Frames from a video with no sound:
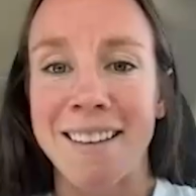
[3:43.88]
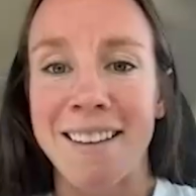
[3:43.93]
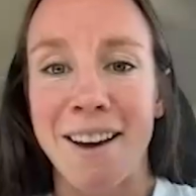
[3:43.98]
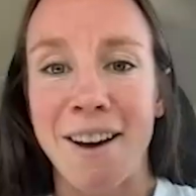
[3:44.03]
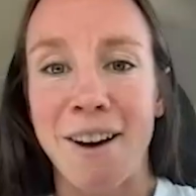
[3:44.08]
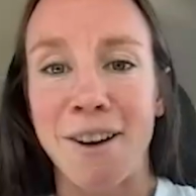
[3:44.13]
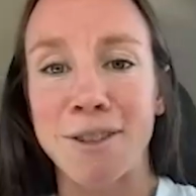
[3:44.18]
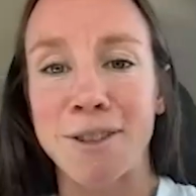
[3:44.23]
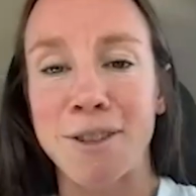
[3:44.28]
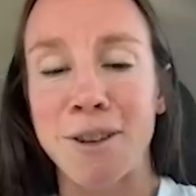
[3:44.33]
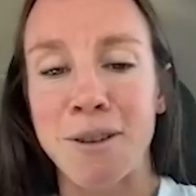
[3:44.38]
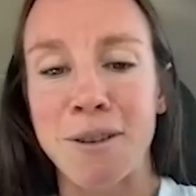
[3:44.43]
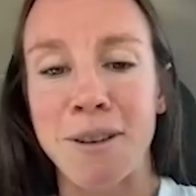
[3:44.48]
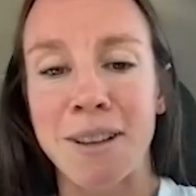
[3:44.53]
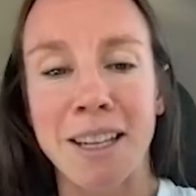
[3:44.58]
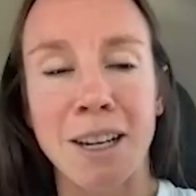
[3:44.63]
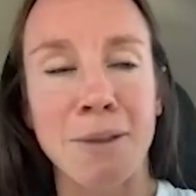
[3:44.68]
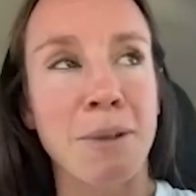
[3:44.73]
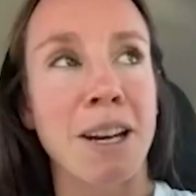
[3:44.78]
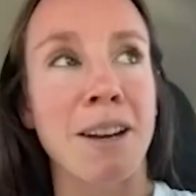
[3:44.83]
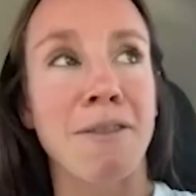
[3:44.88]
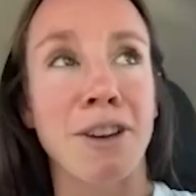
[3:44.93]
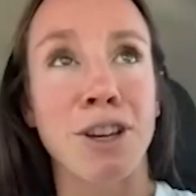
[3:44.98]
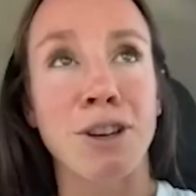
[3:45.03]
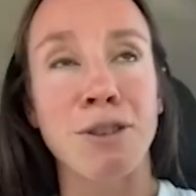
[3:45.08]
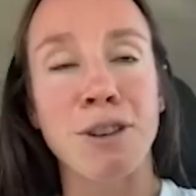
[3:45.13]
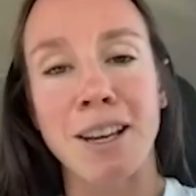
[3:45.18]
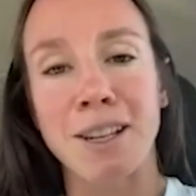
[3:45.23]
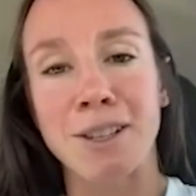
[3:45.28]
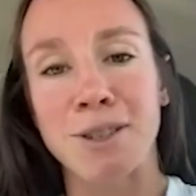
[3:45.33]
also a little bit of a
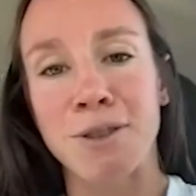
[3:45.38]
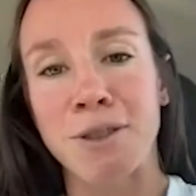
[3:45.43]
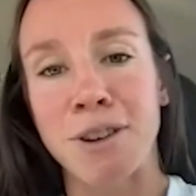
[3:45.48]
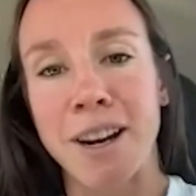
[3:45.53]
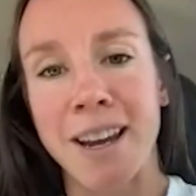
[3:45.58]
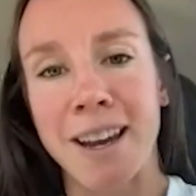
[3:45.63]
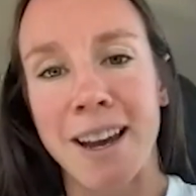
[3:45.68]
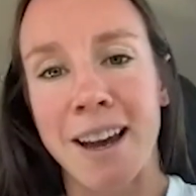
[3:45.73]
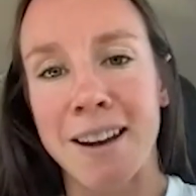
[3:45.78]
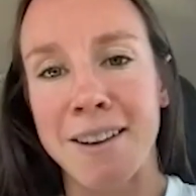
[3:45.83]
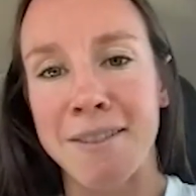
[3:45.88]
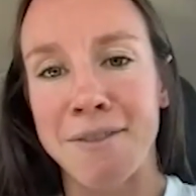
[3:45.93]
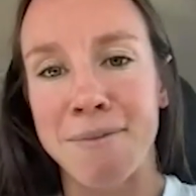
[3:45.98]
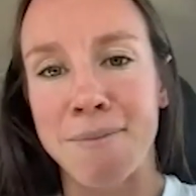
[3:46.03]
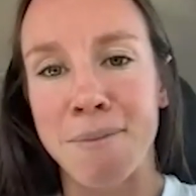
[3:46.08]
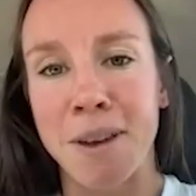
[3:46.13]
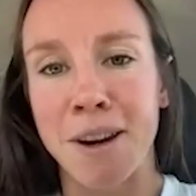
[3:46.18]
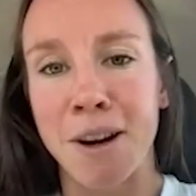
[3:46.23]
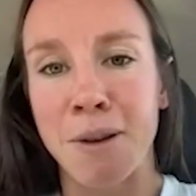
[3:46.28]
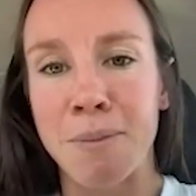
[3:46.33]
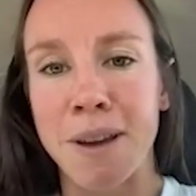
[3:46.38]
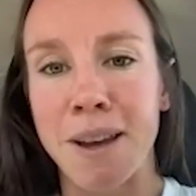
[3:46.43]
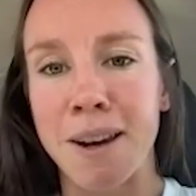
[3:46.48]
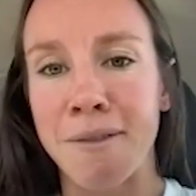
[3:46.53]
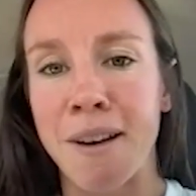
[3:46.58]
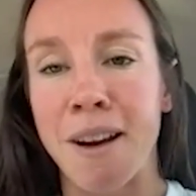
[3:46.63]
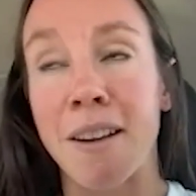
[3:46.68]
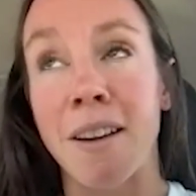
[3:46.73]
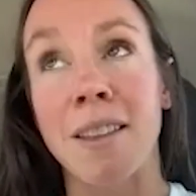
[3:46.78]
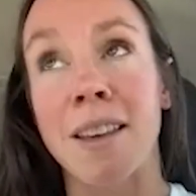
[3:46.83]
unique story, kind of, being
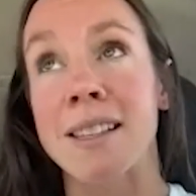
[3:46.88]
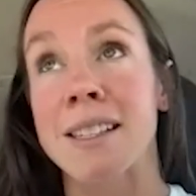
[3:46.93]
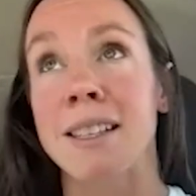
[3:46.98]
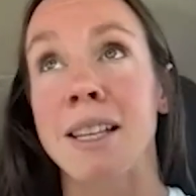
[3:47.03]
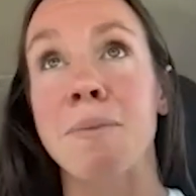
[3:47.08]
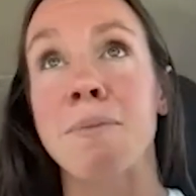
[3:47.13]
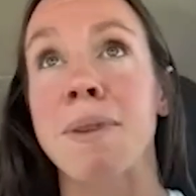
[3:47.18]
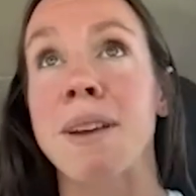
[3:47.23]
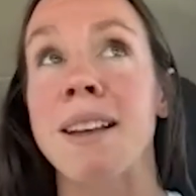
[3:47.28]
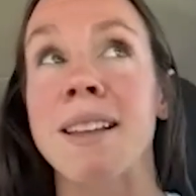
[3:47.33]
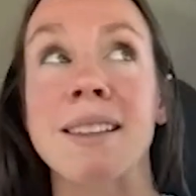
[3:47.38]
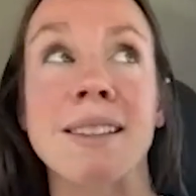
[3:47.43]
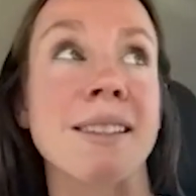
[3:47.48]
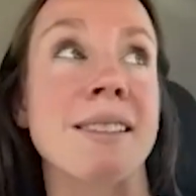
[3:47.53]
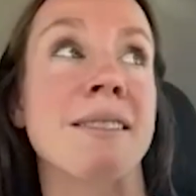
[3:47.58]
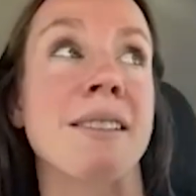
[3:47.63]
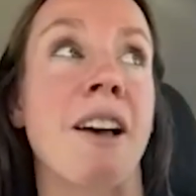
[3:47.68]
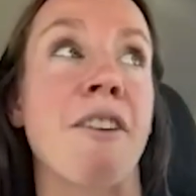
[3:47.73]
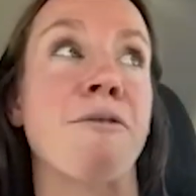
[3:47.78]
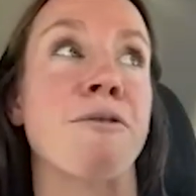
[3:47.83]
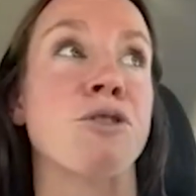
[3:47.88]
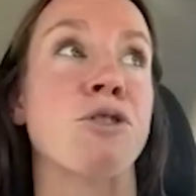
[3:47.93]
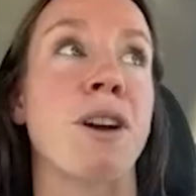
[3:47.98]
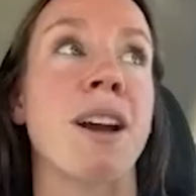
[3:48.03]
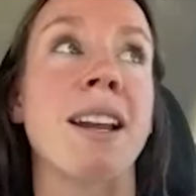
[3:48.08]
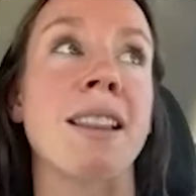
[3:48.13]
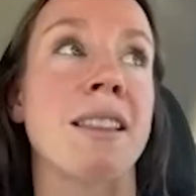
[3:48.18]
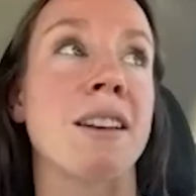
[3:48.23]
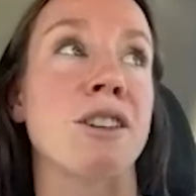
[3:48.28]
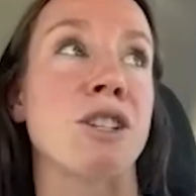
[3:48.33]
around all these Olympians, have
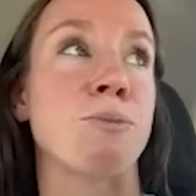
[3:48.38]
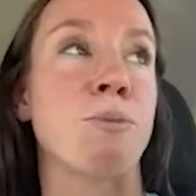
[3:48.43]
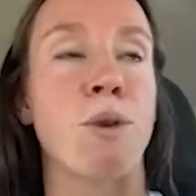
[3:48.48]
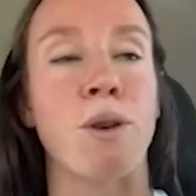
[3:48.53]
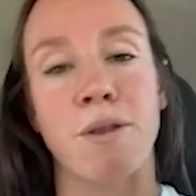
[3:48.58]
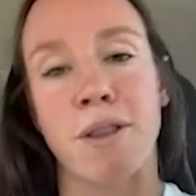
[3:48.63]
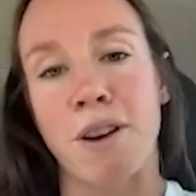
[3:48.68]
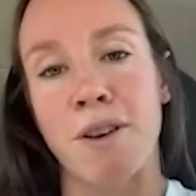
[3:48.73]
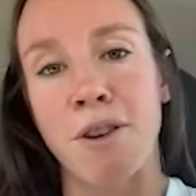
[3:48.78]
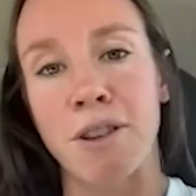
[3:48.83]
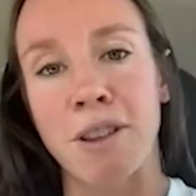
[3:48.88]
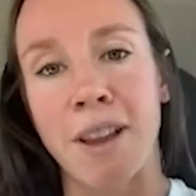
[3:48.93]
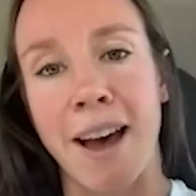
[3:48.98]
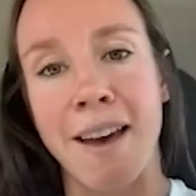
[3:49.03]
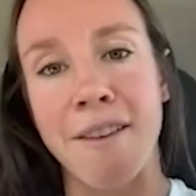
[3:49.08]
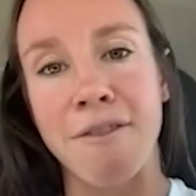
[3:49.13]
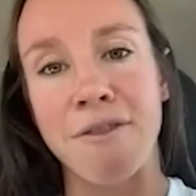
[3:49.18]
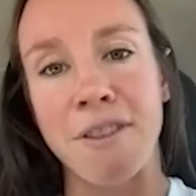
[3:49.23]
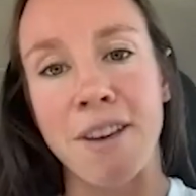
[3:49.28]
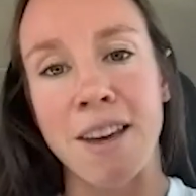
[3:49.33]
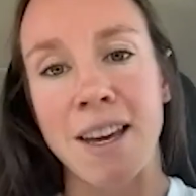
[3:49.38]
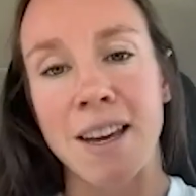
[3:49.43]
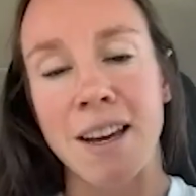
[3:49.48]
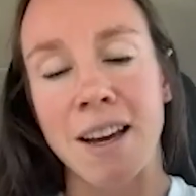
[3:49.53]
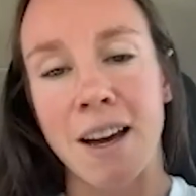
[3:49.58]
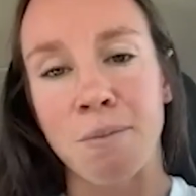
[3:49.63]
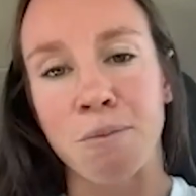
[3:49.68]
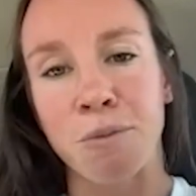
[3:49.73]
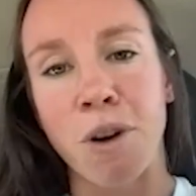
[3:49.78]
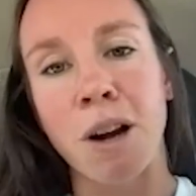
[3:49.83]
trained their sport their whole life.
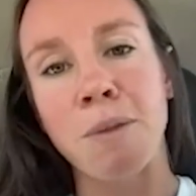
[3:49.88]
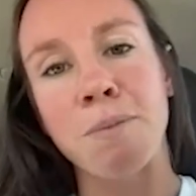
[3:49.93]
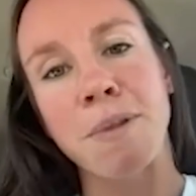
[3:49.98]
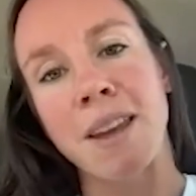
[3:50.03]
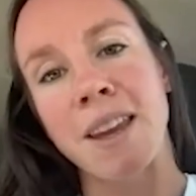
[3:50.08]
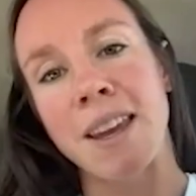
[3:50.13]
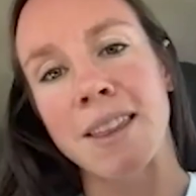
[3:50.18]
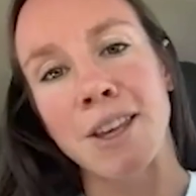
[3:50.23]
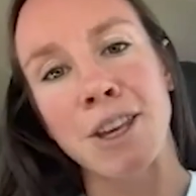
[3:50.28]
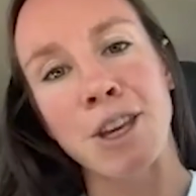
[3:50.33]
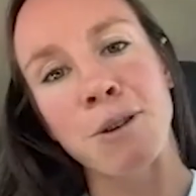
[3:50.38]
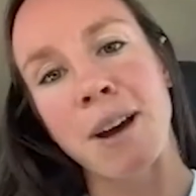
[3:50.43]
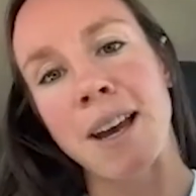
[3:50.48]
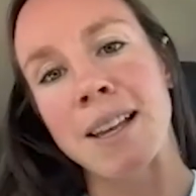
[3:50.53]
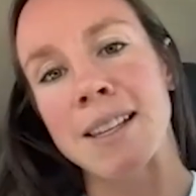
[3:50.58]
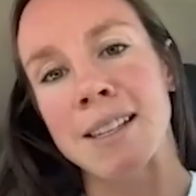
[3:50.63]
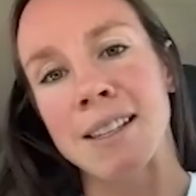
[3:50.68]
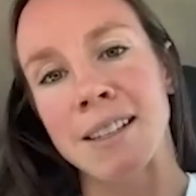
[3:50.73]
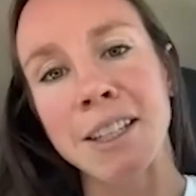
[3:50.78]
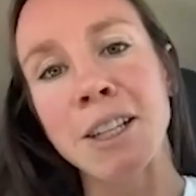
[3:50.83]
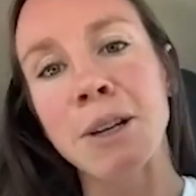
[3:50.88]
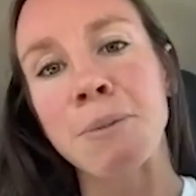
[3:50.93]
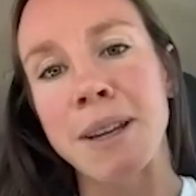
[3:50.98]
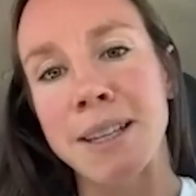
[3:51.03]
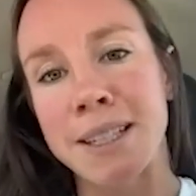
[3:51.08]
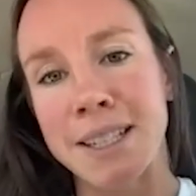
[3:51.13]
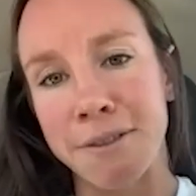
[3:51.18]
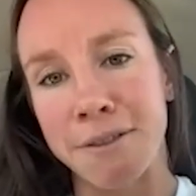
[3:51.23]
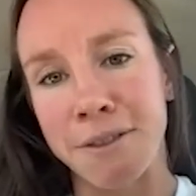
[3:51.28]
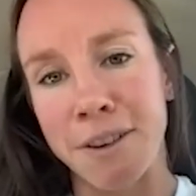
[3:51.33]
Rugby in the US is a little
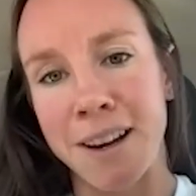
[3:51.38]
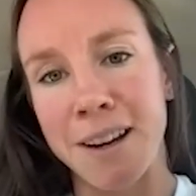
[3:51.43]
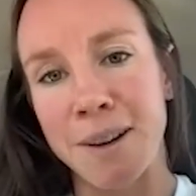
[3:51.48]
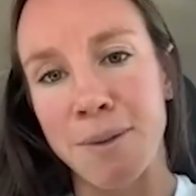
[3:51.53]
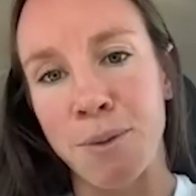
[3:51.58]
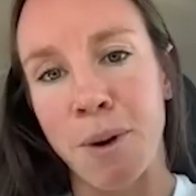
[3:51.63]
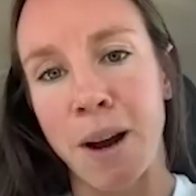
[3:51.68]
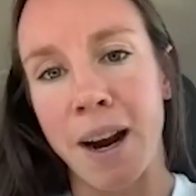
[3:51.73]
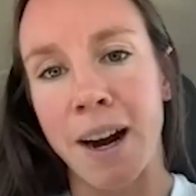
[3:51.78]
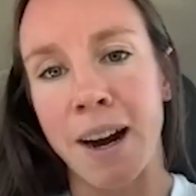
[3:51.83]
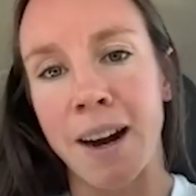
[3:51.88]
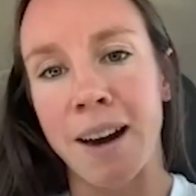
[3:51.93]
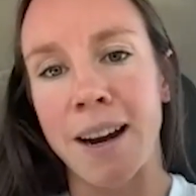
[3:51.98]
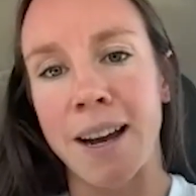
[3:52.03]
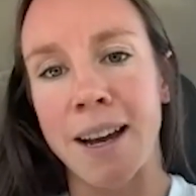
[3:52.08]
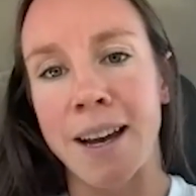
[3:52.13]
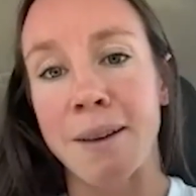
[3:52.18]
bit different, where